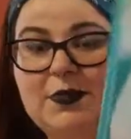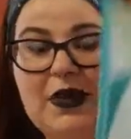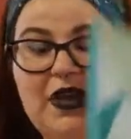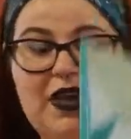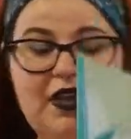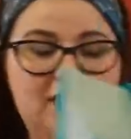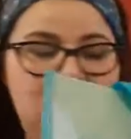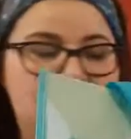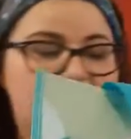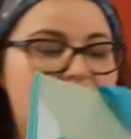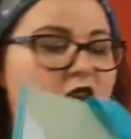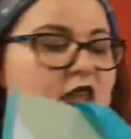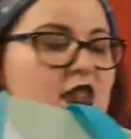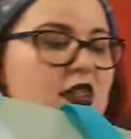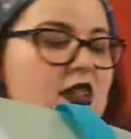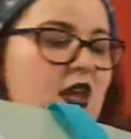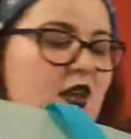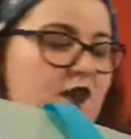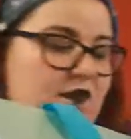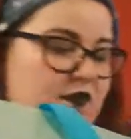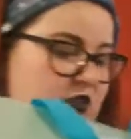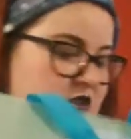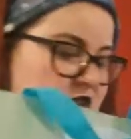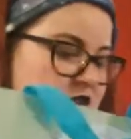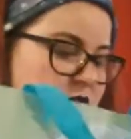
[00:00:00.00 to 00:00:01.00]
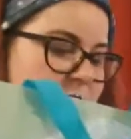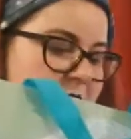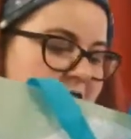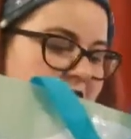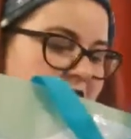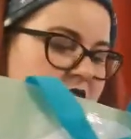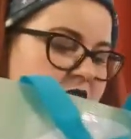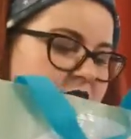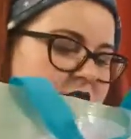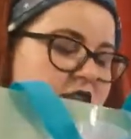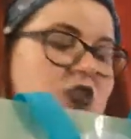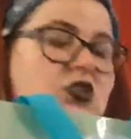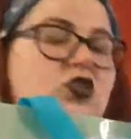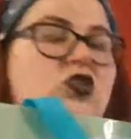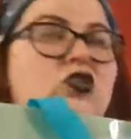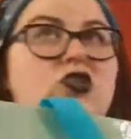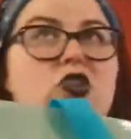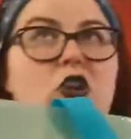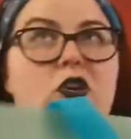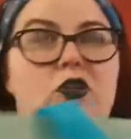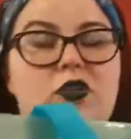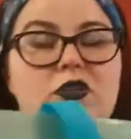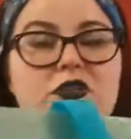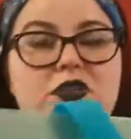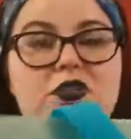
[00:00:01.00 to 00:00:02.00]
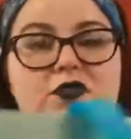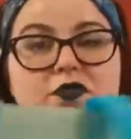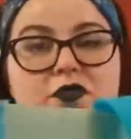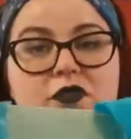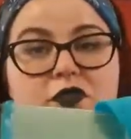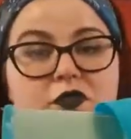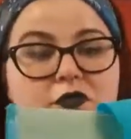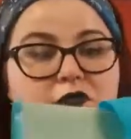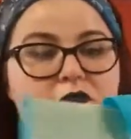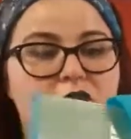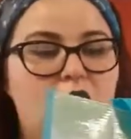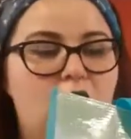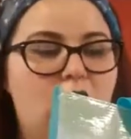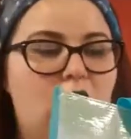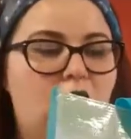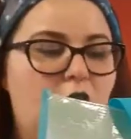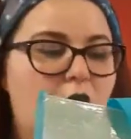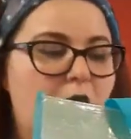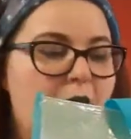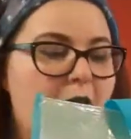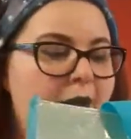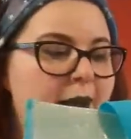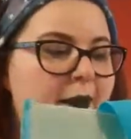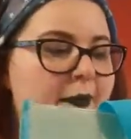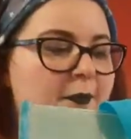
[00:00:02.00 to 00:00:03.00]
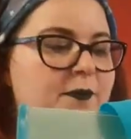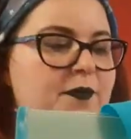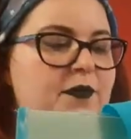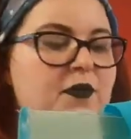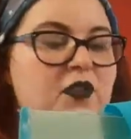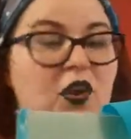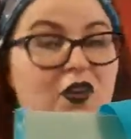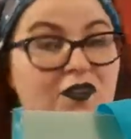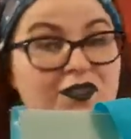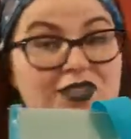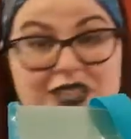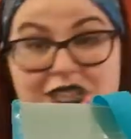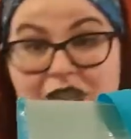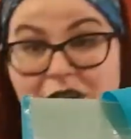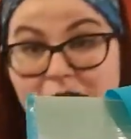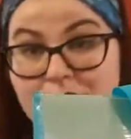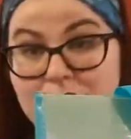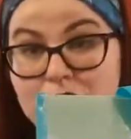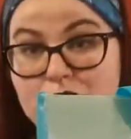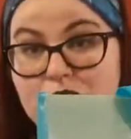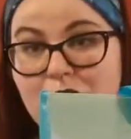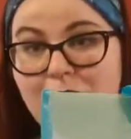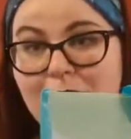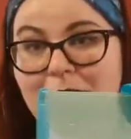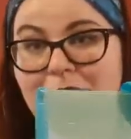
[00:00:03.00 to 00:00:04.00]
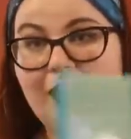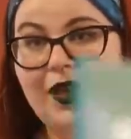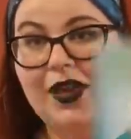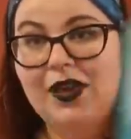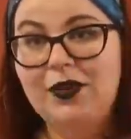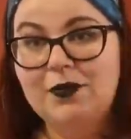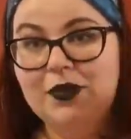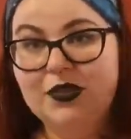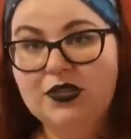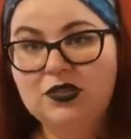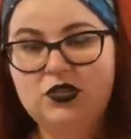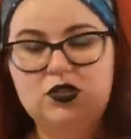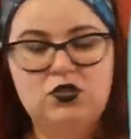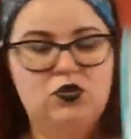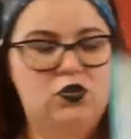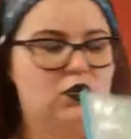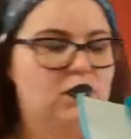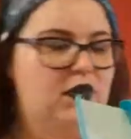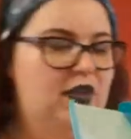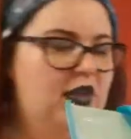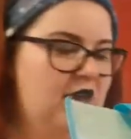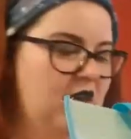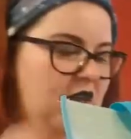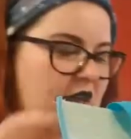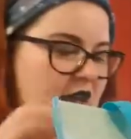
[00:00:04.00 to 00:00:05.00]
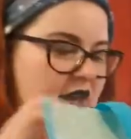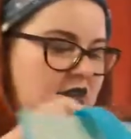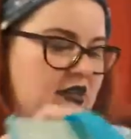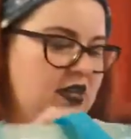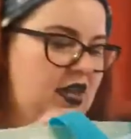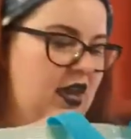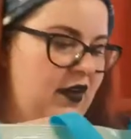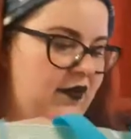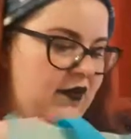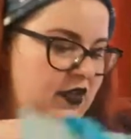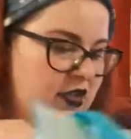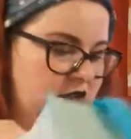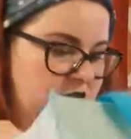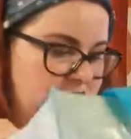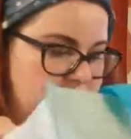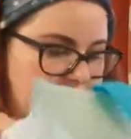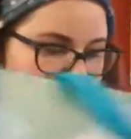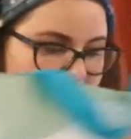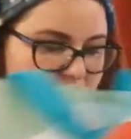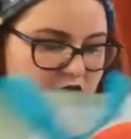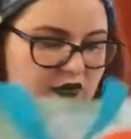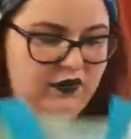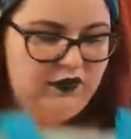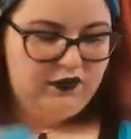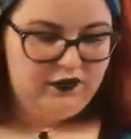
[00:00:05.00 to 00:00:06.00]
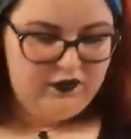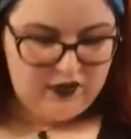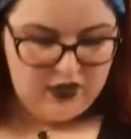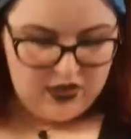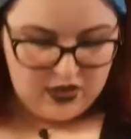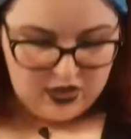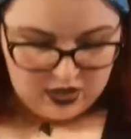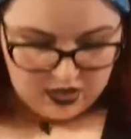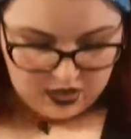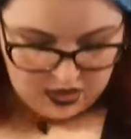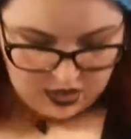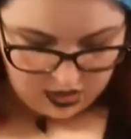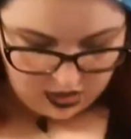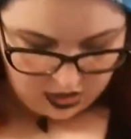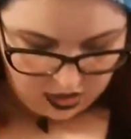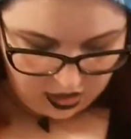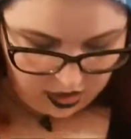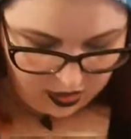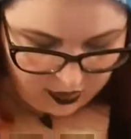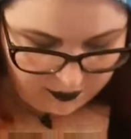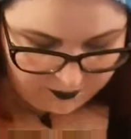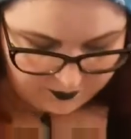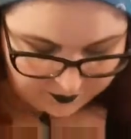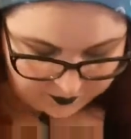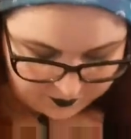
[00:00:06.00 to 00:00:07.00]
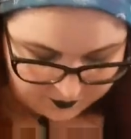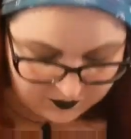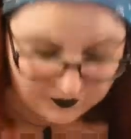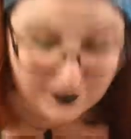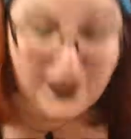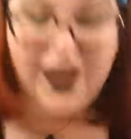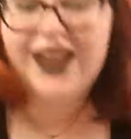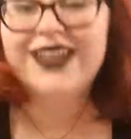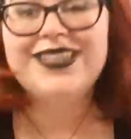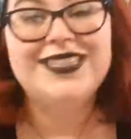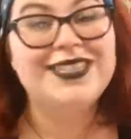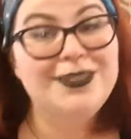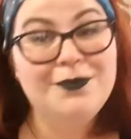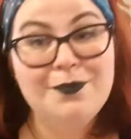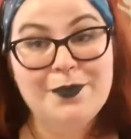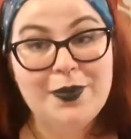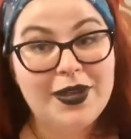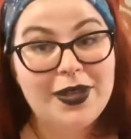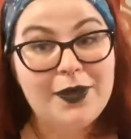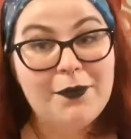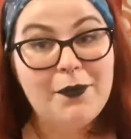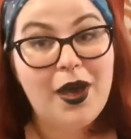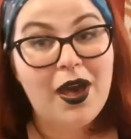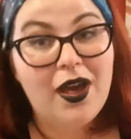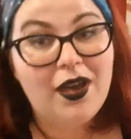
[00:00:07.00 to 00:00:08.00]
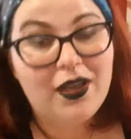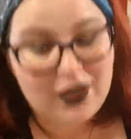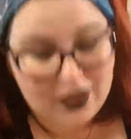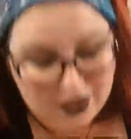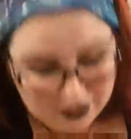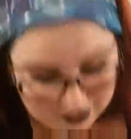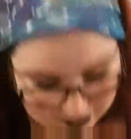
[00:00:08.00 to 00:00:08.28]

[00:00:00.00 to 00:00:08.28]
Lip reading: bags. I love these bags. They're so useful for obviously going shopping, but storing and carrying stuff. I didn't buy a mug.